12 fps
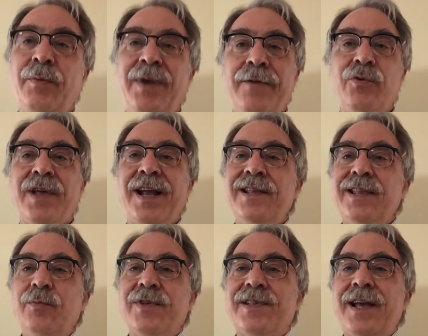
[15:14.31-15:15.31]
And whenever
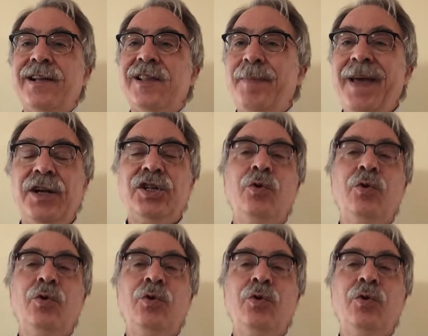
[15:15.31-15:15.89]
anything was said in Spanish,